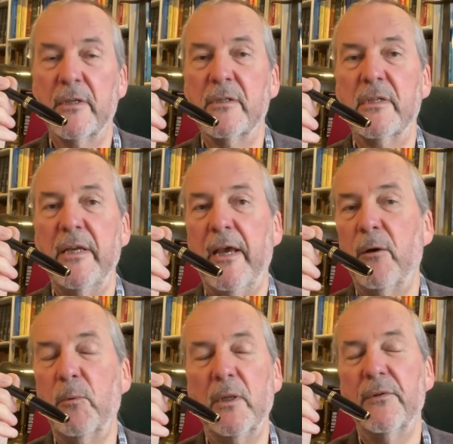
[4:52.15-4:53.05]
and see
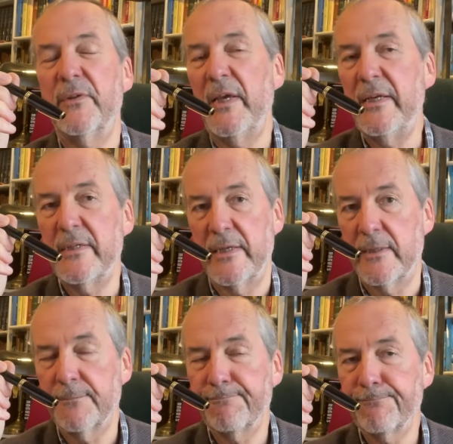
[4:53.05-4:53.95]
how well they did.